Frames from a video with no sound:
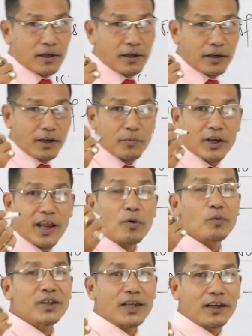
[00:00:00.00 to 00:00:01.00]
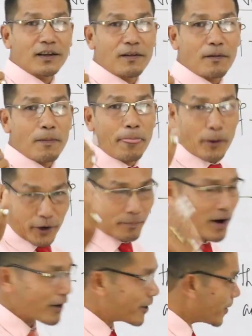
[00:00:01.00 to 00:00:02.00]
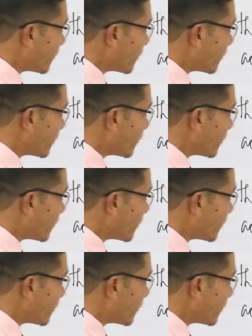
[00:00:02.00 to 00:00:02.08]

Give a name of a thing. Okay, marker.